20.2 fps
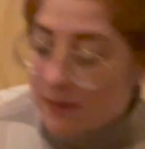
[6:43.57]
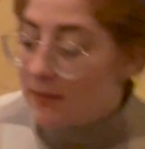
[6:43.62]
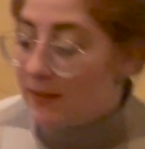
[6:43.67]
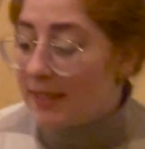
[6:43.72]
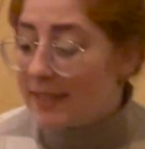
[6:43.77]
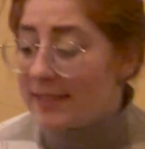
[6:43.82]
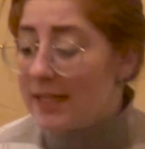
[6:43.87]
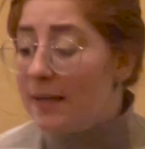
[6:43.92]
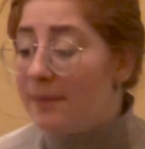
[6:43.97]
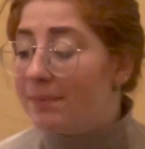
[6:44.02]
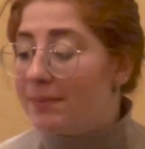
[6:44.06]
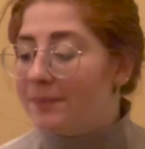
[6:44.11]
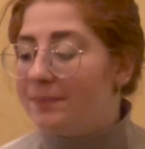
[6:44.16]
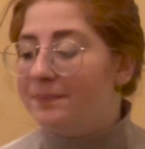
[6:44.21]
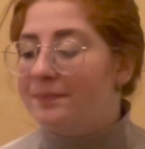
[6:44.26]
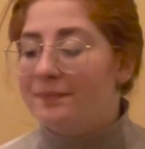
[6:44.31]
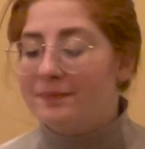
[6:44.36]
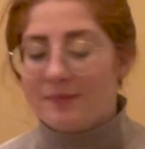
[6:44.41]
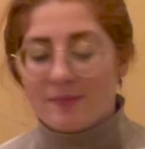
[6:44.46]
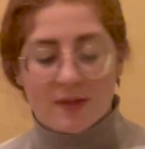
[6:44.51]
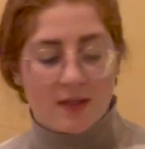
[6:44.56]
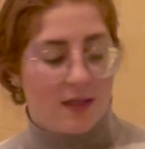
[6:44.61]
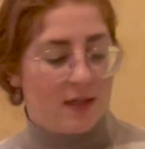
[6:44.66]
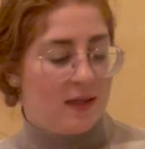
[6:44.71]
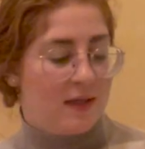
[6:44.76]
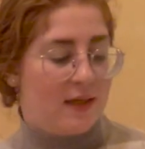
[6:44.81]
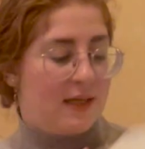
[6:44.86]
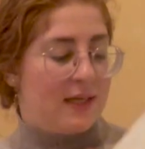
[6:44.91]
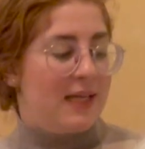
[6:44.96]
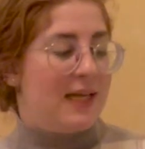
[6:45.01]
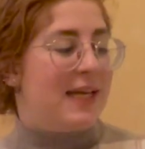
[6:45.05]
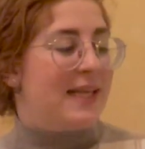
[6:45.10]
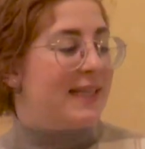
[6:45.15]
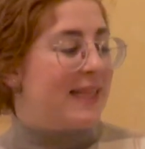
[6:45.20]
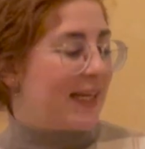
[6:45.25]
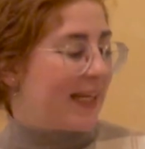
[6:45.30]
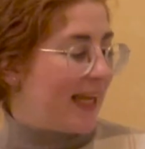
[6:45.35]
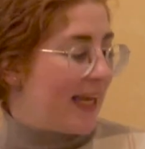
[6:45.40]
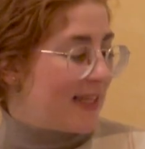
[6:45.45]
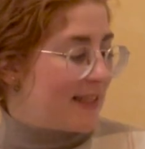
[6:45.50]
Next up.
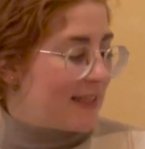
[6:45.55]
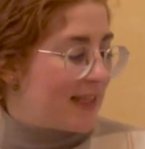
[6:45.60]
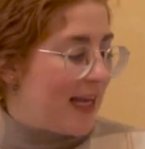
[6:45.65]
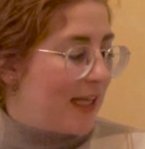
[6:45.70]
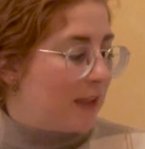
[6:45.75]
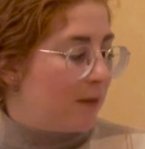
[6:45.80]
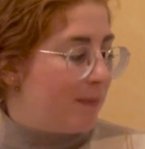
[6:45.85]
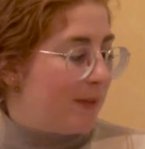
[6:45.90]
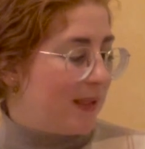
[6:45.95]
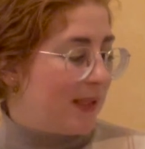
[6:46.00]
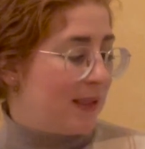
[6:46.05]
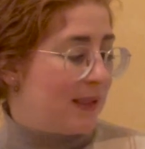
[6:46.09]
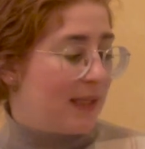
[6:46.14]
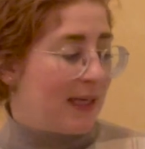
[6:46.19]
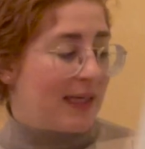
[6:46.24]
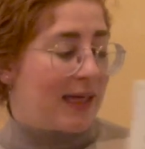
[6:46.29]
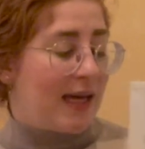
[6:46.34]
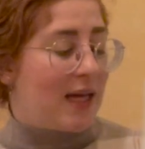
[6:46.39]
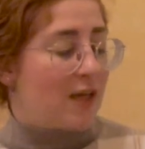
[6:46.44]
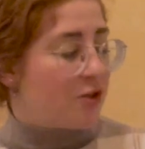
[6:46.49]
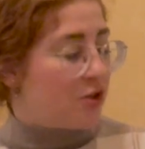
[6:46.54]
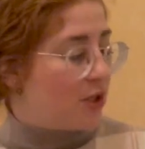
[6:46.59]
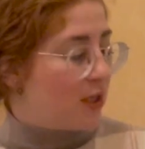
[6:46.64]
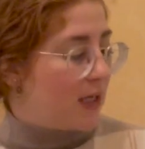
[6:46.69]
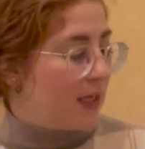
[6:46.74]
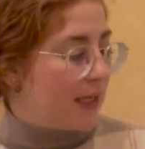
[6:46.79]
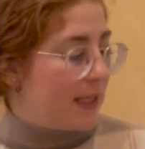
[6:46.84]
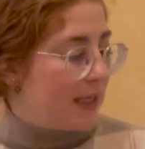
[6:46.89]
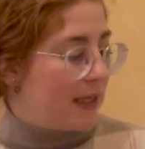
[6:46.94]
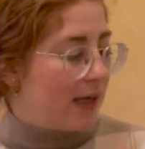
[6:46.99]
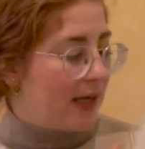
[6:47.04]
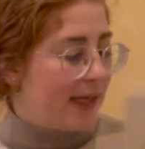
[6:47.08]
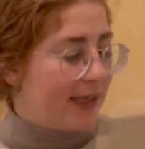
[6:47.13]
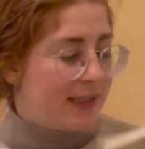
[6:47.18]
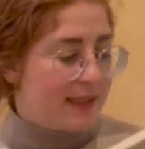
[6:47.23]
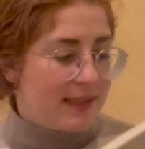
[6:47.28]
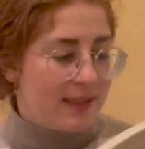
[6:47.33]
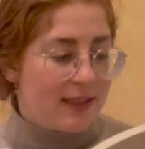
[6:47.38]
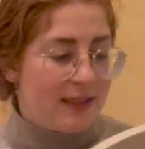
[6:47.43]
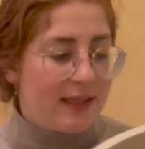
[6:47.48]
The Guest Cat by Takashi
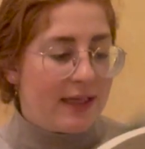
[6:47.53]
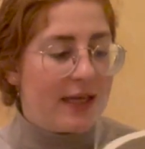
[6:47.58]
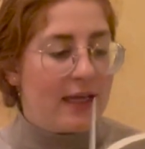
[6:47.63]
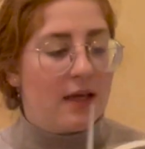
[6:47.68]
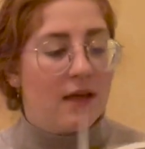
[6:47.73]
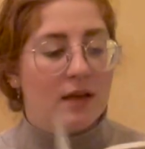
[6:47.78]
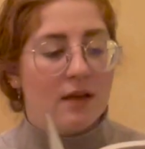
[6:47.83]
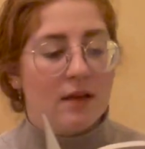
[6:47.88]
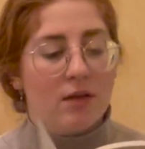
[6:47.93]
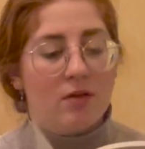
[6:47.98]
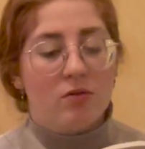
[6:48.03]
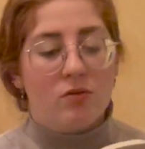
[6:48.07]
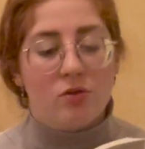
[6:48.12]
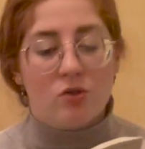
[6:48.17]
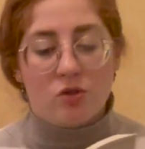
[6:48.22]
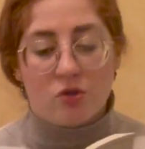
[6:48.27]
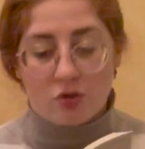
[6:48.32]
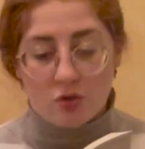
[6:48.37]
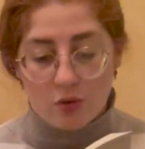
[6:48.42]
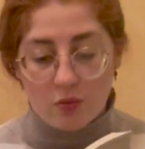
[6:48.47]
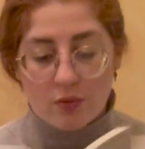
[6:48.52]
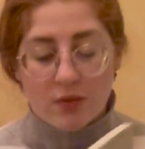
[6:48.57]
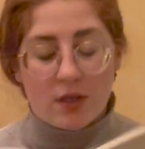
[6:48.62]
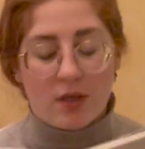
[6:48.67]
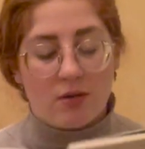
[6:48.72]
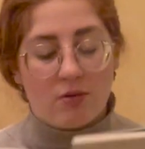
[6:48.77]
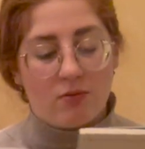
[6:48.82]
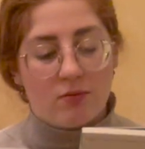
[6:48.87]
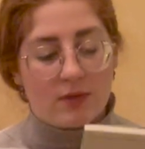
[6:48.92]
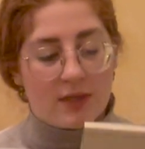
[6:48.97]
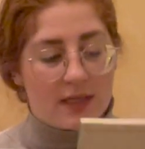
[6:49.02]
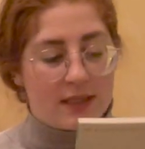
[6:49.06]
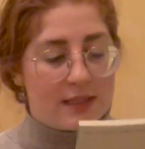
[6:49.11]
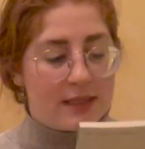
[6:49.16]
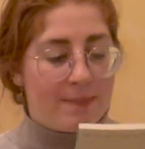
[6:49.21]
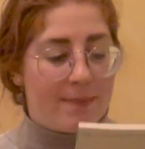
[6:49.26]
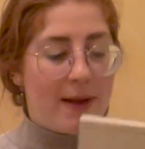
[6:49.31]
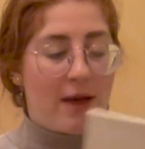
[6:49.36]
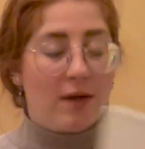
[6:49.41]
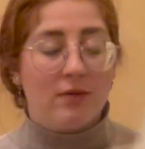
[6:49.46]
Hiraite. He looks so cute. It's
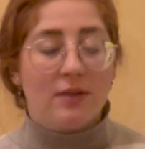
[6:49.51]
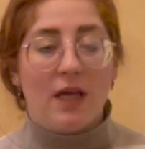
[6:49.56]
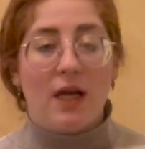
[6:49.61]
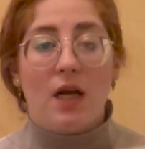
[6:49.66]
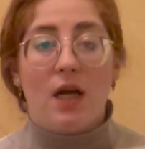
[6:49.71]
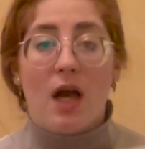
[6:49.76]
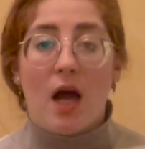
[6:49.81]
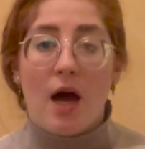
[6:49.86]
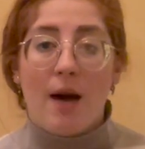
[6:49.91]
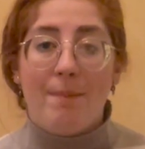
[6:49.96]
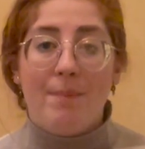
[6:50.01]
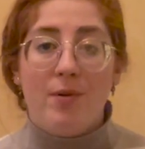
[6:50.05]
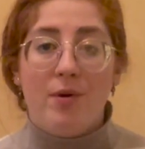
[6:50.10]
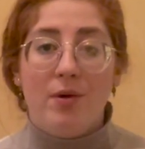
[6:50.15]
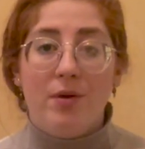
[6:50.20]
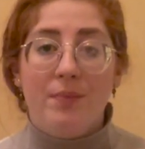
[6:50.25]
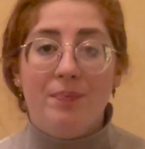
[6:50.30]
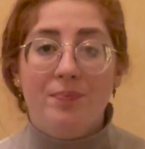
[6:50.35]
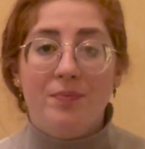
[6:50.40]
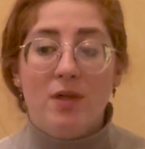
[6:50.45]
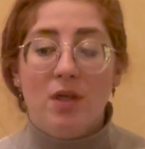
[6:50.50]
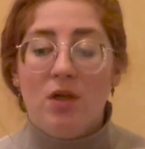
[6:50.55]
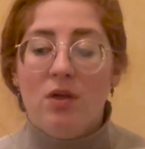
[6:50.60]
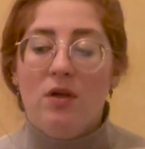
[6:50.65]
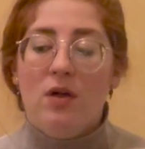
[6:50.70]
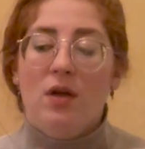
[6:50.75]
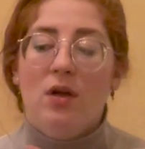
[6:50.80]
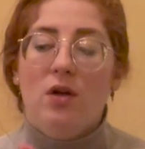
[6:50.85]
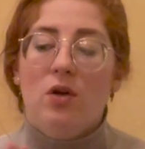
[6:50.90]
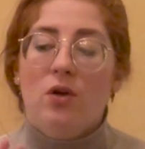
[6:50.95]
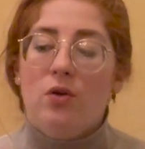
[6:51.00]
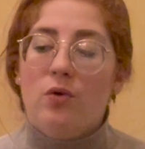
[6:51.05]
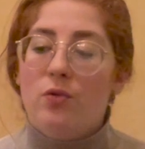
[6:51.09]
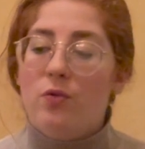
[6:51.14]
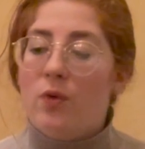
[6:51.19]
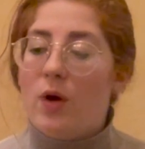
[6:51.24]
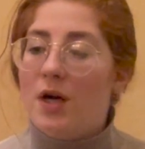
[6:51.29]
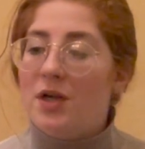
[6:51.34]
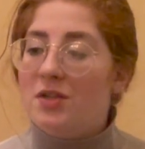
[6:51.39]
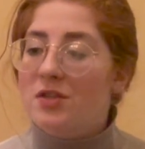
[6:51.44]
about a couple
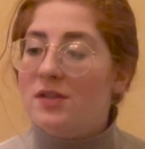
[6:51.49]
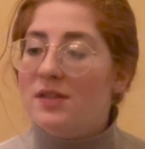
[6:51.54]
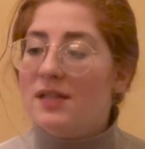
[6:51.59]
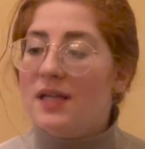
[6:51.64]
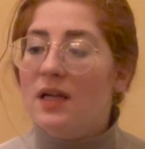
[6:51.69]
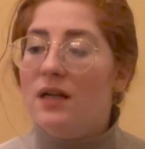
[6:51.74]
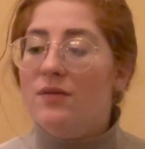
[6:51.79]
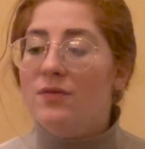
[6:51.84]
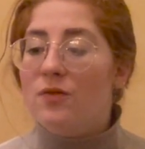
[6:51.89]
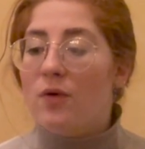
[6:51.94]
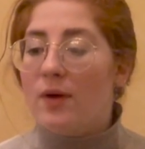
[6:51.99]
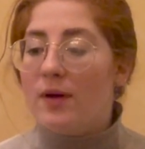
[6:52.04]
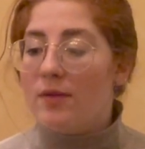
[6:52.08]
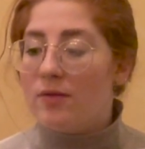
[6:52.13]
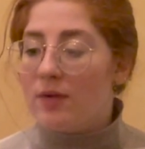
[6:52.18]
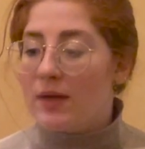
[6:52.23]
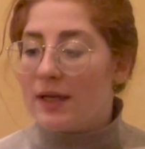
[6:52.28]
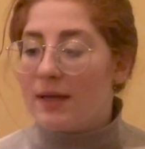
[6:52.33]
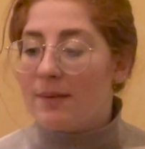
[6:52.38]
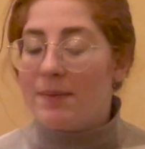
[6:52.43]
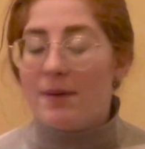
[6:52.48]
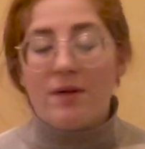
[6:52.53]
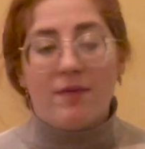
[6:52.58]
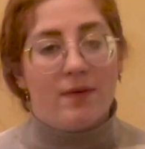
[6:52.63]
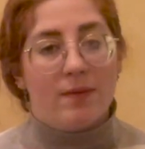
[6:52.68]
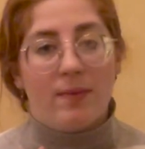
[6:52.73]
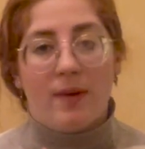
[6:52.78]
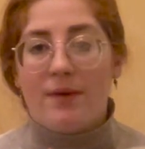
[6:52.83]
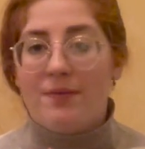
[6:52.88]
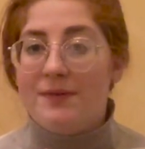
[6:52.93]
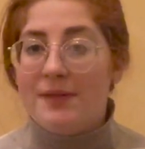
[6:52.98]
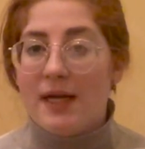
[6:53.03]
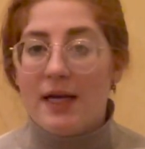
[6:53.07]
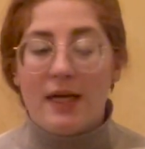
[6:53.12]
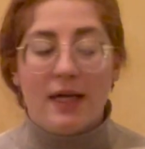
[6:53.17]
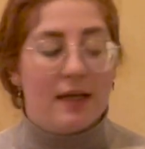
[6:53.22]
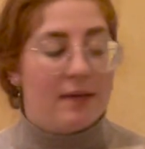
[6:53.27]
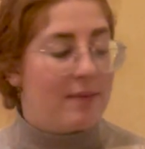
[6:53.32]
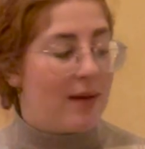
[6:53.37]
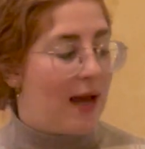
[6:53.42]
who are just kind of going through like a bit of a rough
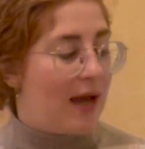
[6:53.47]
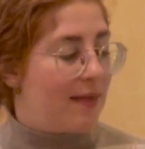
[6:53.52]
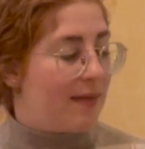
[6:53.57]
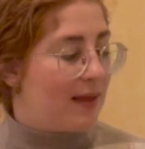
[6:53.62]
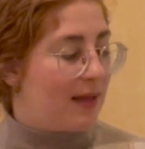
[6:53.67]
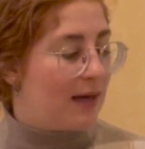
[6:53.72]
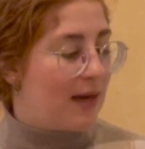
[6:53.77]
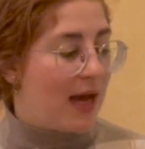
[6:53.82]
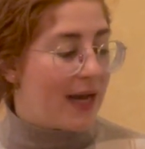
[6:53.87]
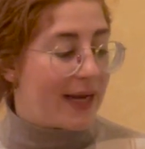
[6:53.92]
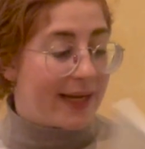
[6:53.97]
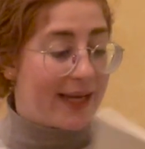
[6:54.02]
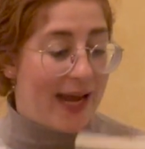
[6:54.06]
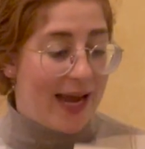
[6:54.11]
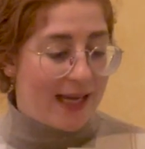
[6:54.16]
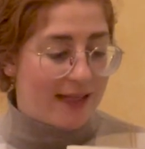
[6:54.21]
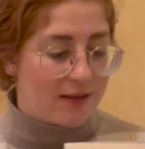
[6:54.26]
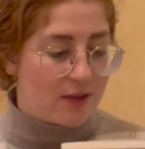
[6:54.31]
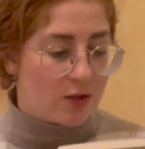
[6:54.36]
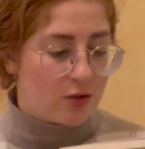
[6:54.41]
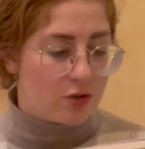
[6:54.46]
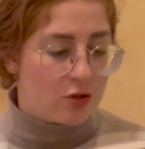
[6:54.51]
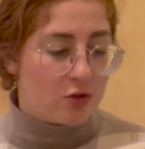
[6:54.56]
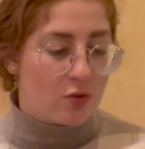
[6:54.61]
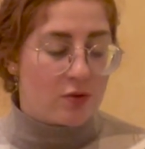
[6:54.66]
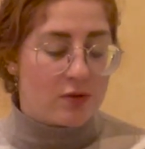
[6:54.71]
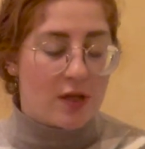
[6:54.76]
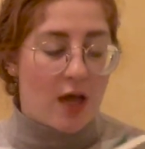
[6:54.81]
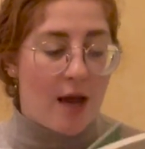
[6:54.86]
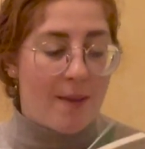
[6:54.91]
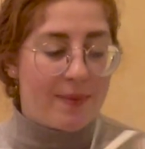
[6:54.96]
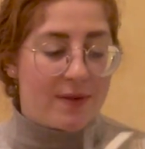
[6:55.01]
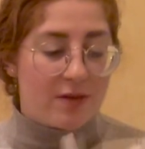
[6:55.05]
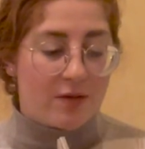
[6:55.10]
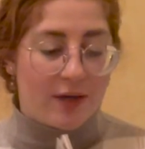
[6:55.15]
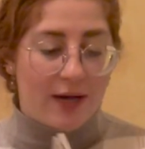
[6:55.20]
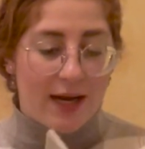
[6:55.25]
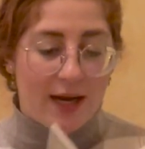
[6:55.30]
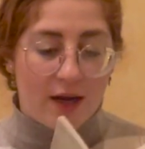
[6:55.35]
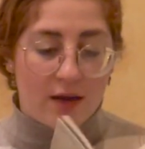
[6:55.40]
time, and then a cat shows up in
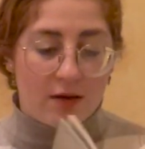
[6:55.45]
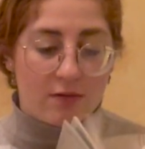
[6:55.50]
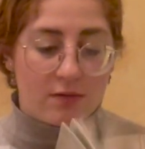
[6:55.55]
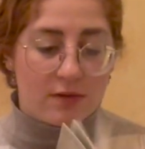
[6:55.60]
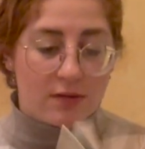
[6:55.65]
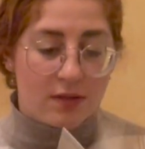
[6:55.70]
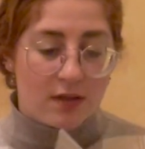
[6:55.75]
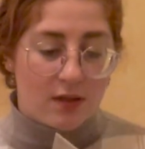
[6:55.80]
their house.